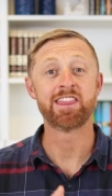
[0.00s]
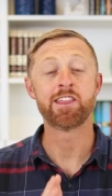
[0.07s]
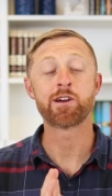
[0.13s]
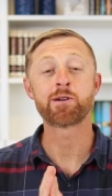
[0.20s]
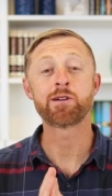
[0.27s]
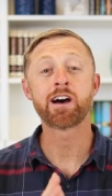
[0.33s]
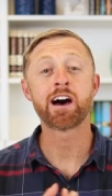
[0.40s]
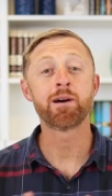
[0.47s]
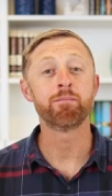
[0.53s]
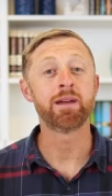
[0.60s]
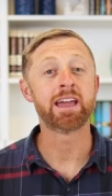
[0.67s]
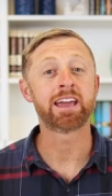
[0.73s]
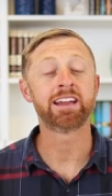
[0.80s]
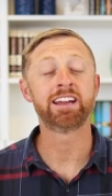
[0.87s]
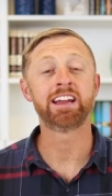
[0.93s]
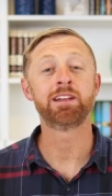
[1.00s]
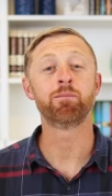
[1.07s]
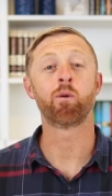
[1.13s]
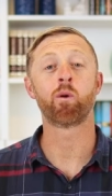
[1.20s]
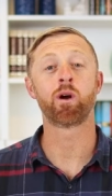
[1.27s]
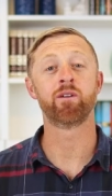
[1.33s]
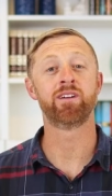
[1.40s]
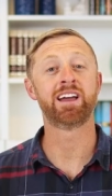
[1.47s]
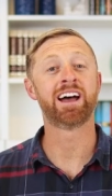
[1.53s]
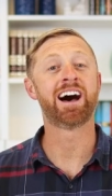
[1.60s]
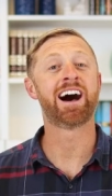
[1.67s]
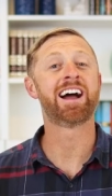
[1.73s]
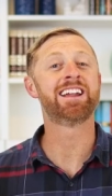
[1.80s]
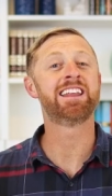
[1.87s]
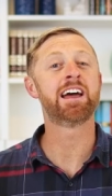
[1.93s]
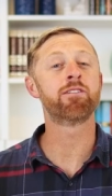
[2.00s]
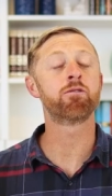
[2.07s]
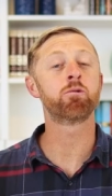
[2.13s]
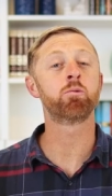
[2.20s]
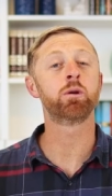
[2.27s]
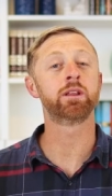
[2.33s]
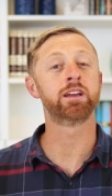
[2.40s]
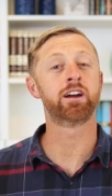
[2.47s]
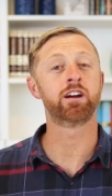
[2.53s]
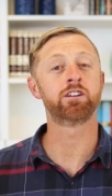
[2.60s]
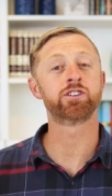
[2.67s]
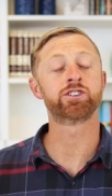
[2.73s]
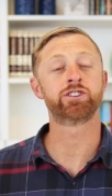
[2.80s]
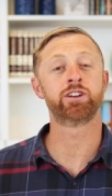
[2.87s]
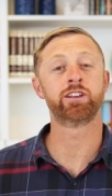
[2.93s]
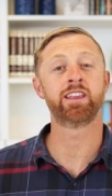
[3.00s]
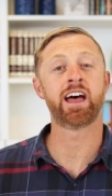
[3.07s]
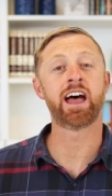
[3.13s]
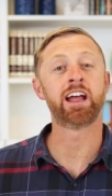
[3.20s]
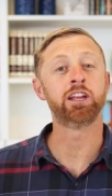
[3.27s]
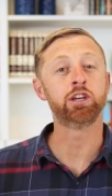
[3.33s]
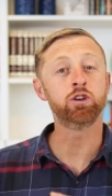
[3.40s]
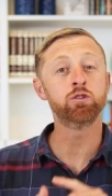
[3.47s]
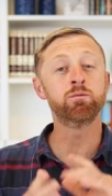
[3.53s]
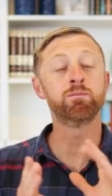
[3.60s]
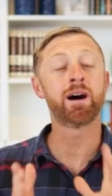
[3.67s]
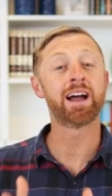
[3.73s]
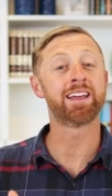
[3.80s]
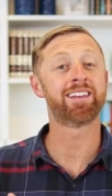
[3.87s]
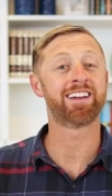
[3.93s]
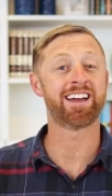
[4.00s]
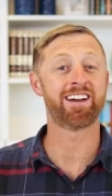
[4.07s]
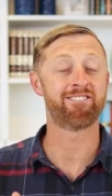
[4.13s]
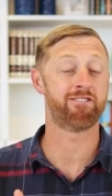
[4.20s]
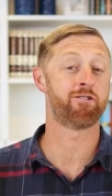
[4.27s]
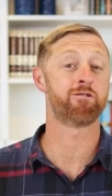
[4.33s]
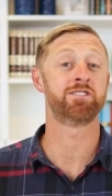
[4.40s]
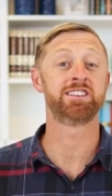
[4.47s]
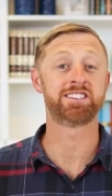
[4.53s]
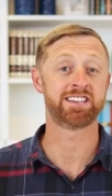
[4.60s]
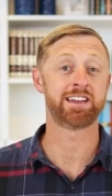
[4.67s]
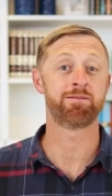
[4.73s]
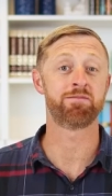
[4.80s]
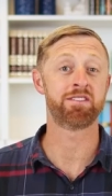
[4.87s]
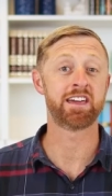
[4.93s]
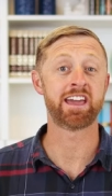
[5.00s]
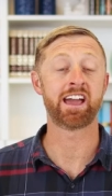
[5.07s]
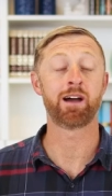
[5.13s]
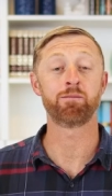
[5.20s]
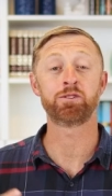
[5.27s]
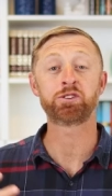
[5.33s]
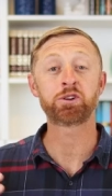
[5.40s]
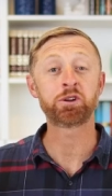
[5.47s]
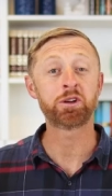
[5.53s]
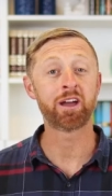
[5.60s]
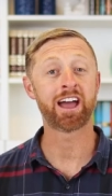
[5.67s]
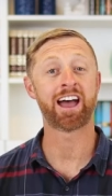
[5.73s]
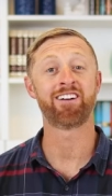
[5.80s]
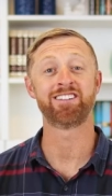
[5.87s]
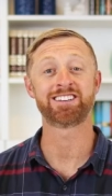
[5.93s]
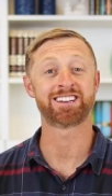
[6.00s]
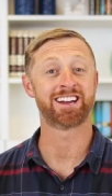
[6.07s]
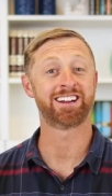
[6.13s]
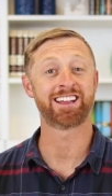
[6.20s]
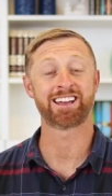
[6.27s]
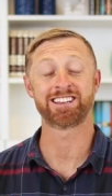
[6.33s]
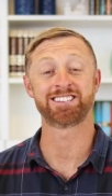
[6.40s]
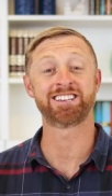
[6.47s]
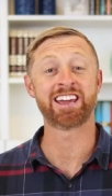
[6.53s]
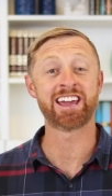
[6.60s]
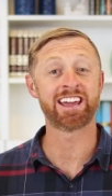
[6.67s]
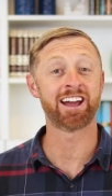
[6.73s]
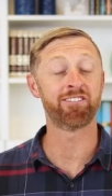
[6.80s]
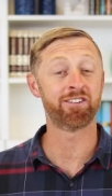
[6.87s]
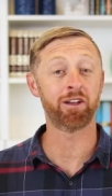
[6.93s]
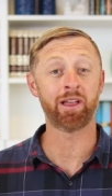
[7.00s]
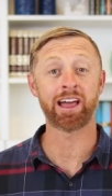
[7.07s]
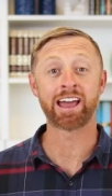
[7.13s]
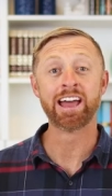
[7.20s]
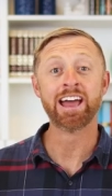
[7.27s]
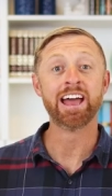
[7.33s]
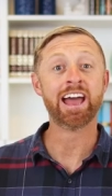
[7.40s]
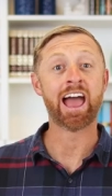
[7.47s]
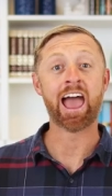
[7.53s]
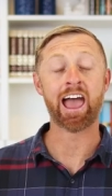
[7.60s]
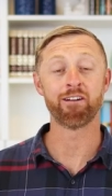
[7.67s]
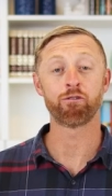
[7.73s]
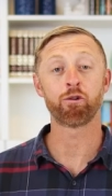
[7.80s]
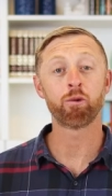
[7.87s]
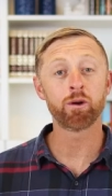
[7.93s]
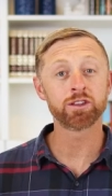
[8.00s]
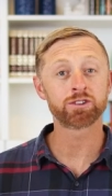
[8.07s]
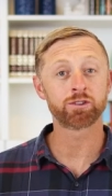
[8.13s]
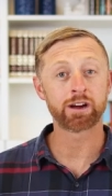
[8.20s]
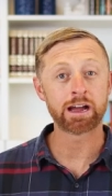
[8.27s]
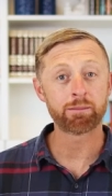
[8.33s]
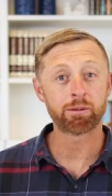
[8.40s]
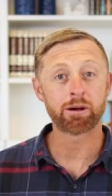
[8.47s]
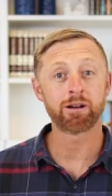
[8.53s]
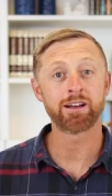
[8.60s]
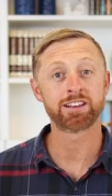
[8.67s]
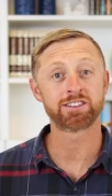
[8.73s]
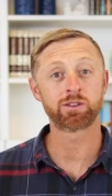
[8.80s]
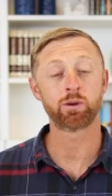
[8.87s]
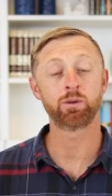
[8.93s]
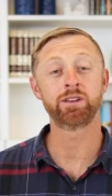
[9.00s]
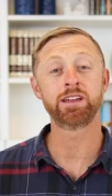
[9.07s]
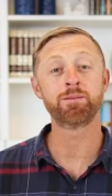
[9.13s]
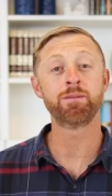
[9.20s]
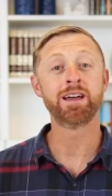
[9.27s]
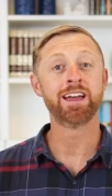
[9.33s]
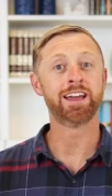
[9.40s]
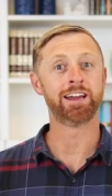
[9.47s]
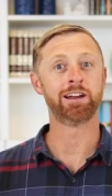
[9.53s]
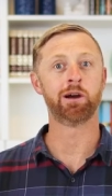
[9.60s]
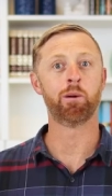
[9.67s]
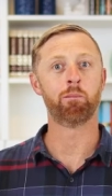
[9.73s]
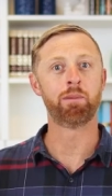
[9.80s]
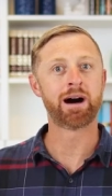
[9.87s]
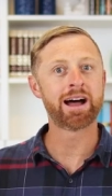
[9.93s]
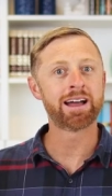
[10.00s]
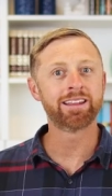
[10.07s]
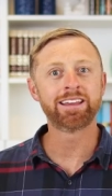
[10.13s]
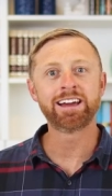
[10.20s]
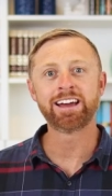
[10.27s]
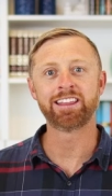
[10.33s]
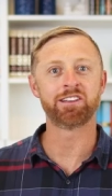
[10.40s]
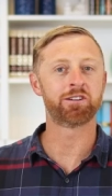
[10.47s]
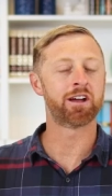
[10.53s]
They're not making any more of it. I never really understood that. And you might have heard the same thing. I'm sure you have. It's kind of like a saying. I feel like everyone's grandpa has told them, you know, buy land.